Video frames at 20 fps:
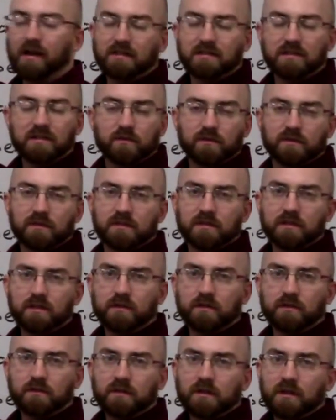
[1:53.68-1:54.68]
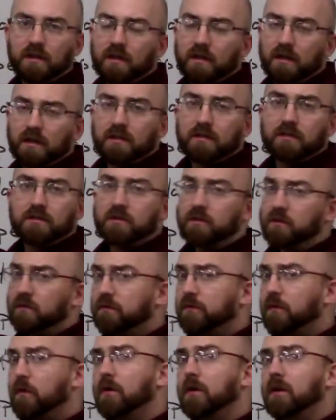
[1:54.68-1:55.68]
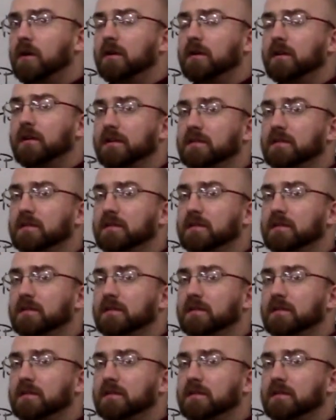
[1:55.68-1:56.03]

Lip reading: equal to 2, 2, 4 is a